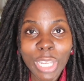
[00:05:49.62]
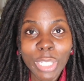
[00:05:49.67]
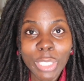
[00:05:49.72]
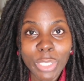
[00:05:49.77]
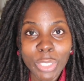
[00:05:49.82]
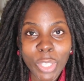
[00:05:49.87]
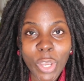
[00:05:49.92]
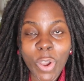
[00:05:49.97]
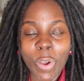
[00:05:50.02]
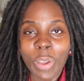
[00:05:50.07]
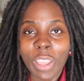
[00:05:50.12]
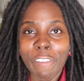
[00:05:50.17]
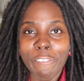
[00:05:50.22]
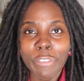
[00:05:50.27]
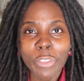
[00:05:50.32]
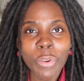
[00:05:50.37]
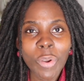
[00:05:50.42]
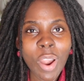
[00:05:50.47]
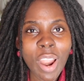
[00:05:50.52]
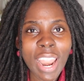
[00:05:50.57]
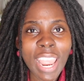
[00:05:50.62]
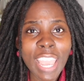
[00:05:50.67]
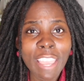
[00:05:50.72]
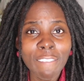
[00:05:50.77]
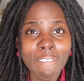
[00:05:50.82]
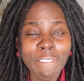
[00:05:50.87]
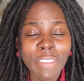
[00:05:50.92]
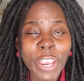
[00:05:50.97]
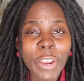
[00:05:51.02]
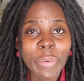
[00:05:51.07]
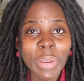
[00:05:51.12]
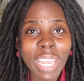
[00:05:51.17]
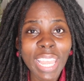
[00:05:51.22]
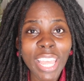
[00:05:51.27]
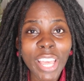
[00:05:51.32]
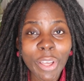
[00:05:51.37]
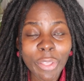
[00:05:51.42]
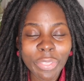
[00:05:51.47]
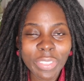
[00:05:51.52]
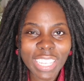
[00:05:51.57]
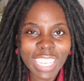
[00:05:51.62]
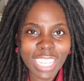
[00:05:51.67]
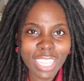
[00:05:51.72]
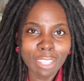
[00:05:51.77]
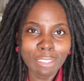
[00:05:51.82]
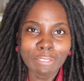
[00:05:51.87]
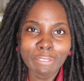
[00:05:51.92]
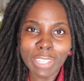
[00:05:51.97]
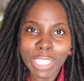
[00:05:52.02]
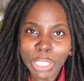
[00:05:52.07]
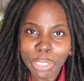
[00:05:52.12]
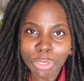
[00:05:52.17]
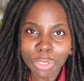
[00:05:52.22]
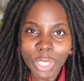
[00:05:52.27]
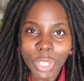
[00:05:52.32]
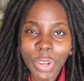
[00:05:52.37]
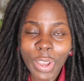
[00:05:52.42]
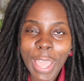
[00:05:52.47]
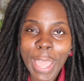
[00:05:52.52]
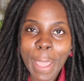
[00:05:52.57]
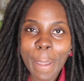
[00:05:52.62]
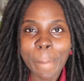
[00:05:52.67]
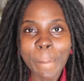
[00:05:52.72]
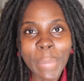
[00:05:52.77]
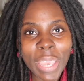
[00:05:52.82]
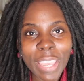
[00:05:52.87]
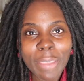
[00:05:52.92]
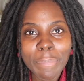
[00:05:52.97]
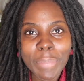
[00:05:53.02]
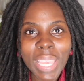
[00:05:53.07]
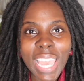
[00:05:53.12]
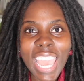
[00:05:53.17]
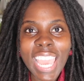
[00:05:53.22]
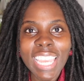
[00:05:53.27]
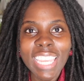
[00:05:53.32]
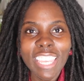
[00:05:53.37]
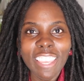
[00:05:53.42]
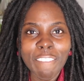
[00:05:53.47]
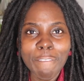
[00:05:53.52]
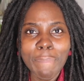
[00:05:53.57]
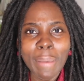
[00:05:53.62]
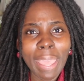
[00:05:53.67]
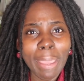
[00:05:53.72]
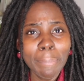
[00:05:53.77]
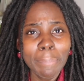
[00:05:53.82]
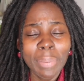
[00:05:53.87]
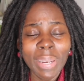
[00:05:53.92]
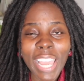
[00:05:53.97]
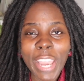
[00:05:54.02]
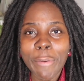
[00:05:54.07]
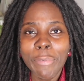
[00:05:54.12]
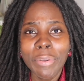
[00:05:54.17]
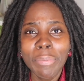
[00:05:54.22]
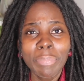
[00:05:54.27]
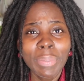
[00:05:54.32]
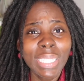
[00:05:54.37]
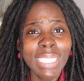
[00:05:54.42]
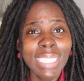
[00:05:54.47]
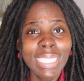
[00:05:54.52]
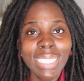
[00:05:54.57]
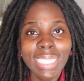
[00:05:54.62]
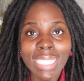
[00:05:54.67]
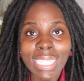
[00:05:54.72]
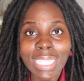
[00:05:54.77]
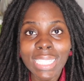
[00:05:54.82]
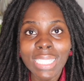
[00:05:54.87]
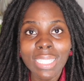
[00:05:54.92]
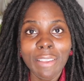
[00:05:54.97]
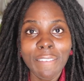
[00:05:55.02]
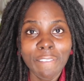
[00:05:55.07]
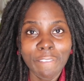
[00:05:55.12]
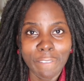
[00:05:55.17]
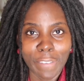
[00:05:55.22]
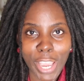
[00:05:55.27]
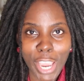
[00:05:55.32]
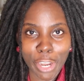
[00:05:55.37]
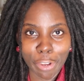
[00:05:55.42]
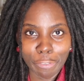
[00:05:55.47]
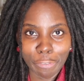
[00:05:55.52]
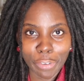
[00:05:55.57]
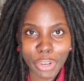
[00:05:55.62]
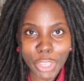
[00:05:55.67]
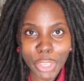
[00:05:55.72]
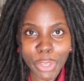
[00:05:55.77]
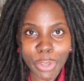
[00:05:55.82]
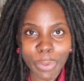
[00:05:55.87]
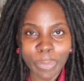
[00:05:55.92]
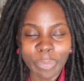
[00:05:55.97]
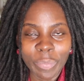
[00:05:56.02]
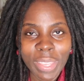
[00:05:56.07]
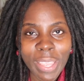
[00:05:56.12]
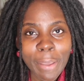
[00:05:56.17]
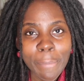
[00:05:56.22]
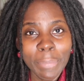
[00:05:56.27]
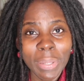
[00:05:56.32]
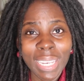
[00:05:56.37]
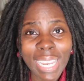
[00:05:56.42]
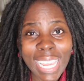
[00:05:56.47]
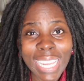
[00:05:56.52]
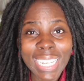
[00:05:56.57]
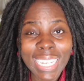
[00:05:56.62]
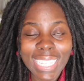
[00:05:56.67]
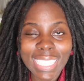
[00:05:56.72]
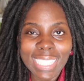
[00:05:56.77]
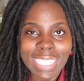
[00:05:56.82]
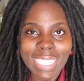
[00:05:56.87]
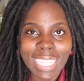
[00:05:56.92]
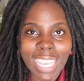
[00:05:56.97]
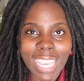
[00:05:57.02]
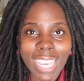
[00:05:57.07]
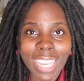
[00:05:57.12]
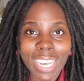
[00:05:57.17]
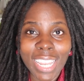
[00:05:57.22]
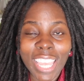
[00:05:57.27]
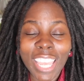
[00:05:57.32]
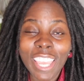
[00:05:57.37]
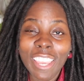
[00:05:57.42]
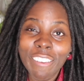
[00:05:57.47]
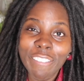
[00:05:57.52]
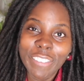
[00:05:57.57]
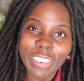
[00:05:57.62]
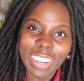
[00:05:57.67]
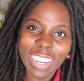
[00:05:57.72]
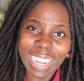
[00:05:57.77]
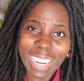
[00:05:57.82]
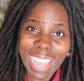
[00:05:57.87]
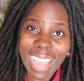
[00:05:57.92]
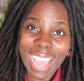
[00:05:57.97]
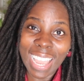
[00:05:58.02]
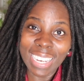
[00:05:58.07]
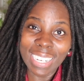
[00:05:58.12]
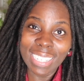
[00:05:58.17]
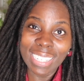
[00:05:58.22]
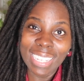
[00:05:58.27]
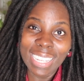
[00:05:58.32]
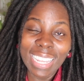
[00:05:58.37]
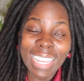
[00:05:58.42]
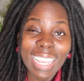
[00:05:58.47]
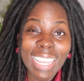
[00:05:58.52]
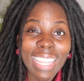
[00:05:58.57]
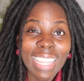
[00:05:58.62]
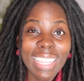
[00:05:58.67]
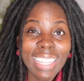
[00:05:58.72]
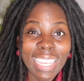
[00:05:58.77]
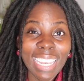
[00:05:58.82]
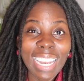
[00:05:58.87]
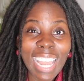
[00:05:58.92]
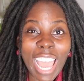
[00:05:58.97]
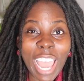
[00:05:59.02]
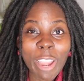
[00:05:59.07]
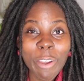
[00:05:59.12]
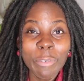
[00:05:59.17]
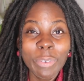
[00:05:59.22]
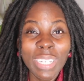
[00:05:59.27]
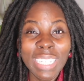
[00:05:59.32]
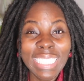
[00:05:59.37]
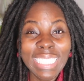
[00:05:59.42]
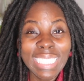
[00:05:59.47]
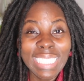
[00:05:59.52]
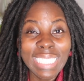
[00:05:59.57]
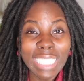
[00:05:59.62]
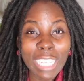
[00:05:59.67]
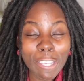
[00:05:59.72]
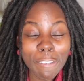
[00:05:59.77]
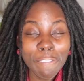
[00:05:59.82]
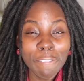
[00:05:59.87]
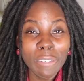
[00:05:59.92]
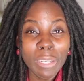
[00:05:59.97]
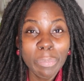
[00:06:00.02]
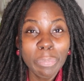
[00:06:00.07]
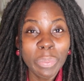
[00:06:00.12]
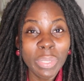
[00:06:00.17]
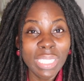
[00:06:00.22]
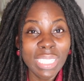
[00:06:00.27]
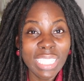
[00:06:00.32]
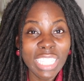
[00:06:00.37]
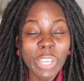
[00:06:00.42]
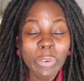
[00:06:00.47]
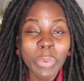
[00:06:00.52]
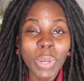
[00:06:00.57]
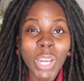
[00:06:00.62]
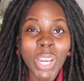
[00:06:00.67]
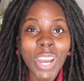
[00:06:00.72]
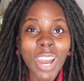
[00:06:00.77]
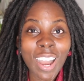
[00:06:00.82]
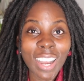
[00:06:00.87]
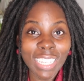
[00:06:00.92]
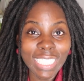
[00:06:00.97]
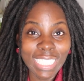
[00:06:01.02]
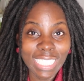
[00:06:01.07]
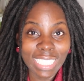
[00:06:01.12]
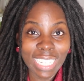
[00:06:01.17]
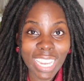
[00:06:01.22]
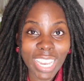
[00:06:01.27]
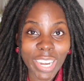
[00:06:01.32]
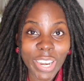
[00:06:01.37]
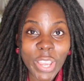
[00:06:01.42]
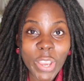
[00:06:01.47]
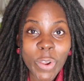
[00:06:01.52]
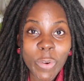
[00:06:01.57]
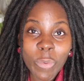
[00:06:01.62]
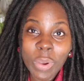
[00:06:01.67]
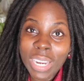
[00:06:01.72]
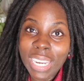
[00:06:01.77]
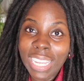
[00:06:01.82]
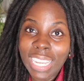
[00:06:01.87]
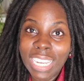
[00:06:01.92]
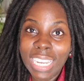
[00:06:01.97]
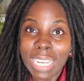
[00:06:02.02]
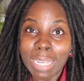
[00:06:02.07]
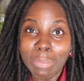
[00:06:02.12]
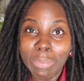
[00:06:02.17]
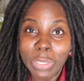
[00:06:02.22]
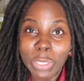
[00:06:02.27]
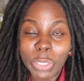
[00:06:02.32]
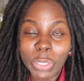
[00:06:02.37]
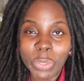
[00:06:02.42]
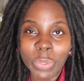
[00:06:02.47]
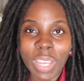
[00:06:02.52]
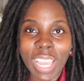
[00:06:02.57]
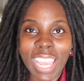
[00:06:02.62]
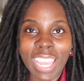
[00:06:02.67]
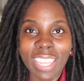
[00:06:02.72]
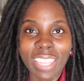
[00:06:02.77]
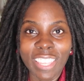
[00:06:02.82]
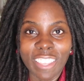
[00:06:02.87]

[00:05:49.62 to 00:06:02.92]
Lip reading: So if you are a very healthy individual, maybe a give back plan would be just fine for you. But like I said, if you're not, then I would definitely proceed with caution when it comes to a